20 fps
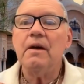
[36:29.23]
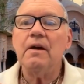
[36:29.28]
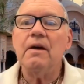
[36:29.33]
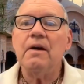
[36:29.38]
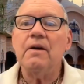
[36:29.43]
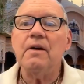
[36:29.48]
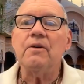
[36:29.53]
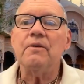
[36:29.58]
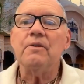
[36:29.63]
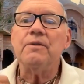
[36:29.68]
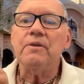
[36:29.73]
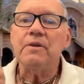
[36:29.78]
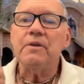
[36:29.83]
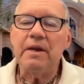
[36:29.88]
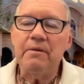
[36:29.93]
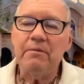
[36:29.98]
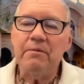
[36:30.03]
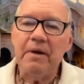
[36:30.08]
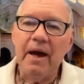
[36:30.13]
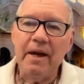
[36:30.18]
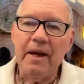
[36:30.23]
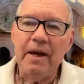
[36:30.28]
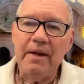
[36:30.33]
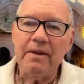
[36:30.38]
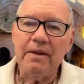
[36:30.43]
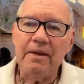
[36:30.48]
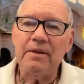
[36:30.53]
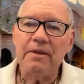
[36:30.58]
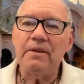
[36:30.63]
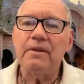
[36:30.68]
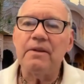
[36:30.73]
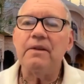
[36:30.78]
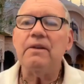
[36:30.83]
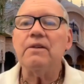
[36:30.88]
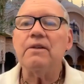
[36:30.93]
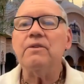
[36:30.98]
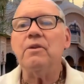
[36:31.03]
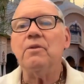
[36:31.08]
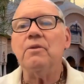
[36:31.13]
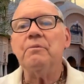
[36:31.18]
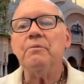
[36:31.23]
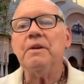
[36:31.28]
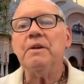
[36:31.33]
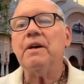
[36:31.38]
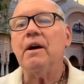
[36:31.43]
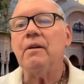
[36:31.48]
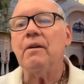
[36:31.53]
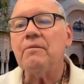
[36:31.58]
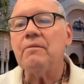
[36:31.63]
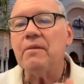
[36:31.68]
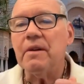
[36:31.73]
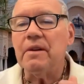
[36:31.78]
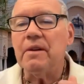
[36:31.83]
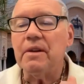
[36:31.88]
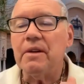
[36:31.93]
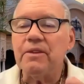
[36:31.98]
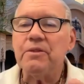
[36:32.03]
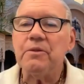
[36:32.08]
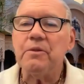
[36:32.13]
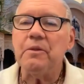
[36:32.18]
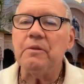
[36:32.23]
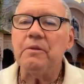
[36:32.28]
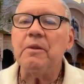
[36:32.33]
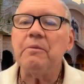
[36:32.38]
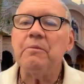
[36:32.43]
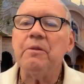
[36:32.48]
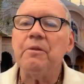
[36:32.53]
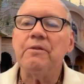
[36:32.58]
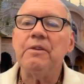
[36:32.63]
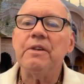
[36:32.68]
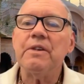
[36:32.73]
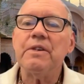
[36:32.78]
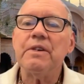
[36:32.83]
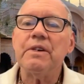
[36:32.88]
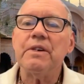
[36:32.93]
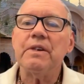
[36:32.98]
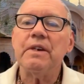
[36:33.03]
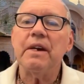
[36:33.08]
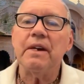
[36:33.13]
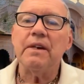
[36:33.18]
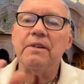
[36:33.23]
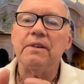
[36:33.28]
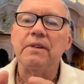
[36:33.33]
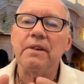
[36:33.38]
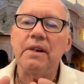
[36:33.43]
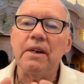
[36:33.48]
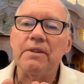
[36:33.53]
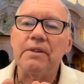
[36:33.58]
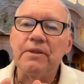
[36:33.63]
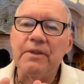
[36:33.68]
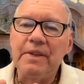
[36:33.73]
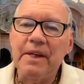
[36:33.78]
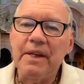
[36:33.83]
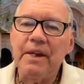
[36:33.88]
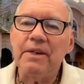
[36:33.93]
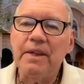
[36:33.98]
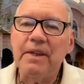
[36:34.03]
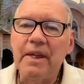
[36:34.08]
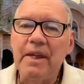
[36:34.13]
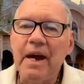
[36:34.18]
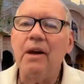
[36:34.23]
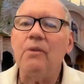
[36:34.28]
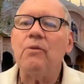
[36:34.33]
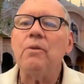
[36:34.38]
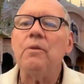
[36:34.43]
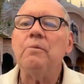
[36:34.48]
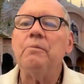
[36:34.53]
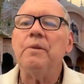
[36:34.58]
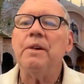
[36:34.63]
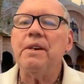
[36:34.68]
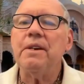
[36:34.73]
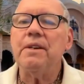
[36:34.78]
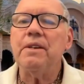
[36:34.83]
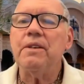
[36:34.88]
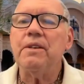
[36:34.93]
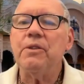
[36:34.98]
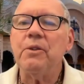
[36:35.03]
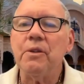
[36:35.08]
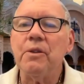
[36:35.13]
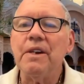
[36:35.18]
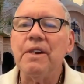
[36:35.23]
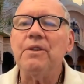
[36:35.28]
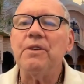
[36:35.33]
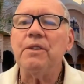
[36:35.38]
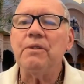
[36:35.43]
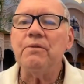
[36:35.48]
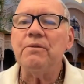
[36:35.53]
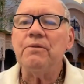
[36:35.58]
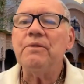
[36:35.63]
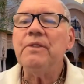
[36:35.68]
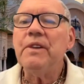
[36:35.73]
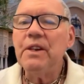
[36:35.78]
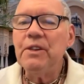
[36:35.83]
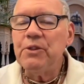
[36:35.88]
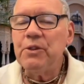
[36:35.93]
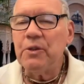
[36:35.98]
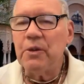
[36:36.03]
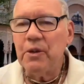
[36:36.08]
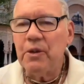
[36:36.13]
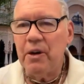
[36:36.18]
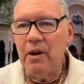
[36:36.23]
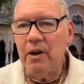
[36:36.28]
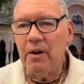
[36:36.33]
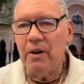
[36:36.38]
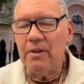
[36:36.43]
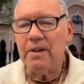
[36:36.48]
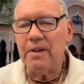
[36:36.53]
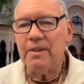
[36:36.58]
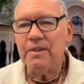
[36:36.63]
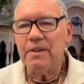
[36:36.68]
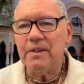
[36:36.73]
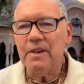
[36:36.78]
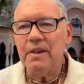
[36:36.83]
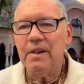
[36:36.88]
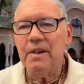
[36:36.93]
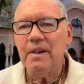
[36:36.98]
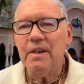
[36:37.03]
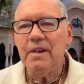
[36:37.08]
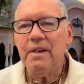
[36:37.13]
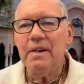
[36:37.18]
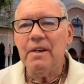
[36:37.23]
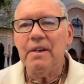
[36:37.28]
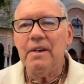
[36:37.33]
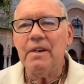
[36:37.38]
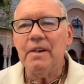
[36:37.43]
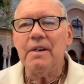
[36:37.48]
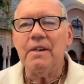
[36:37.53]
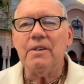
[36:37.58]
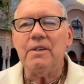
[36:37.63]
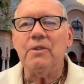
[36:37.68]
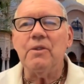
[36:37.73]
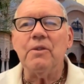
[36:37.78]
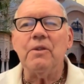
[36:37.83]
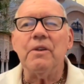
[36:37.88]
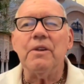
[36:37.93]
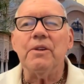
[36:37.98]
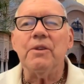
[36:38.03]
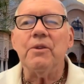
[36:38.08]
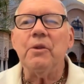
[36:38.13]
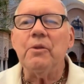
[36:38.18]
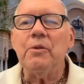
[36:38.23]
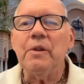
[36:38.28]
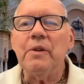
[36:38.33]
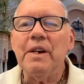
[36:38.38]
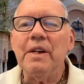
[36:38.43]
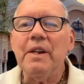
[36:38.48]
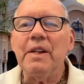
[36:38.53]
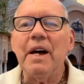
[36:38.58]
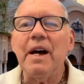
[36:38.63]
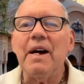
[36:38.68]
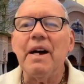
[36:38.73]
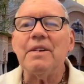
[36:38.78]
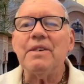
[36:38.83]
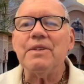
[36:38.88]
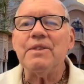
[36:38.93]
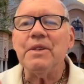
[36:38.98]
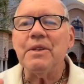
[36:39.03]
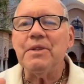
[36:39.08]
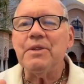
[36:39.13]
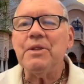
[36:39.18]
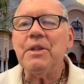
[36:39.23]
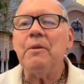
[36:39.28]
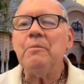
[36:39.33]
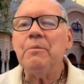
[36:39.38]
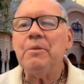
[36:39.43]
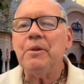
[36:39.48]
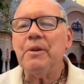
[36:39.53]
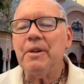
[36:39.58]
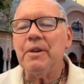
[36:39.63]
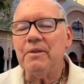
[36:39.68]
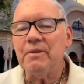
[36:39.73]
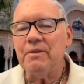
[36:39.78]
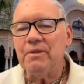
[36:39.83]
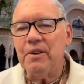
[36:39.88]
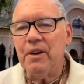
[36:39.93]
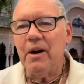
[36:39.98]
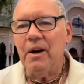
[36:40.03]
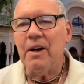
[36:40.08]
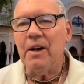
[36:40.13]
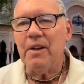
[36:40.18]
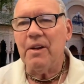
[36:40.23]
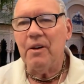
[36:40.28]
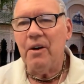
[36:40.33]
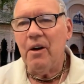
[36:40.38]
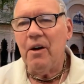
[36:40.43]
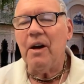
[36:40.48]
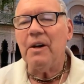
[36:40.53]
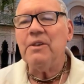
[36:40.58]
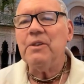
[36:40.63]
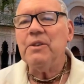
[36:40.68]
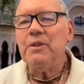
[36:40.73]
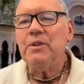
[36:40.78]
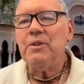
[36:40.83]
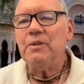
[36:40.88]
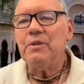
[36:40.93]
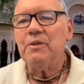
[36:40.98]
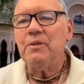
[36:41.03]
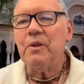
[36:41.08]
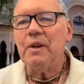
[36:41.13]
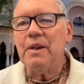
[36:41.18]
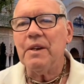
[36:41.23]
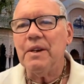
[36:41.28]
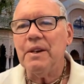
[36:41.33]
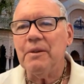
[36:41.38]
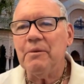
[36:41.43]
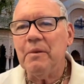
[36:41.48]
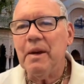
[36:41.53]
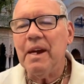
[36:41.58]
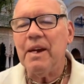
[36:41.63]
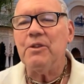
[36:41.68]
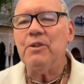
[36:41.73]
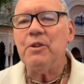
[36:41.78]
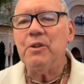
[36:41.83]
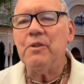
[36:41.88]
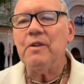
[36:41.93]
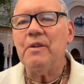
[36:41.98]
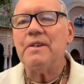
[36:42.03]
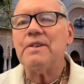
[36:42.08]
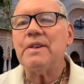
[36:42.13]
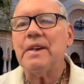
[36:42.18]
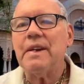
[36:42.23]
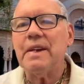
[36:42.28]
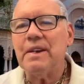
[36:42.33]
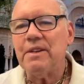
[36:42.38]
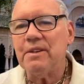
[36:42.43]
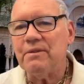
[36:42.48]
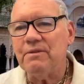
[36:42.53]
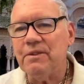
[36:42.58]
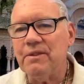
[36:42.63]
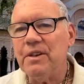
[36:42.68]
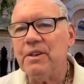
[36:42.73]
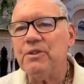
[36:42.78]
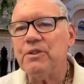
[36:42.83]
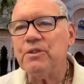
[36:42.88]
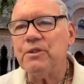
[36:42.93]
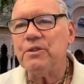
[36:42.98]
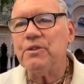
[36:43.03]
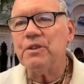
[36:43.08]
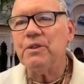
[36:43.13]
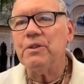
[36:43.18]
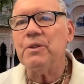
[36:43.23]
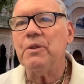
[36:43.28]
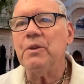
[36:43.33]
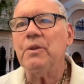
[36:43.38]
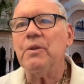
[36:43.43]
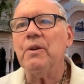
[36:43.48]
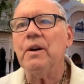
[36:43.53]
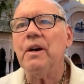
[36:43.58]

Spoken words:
So if you keep at it, you'll become extremely proficient. And then that will be your individual calling. You'll realize the thumbprint of God on you, what he made you as an individual to do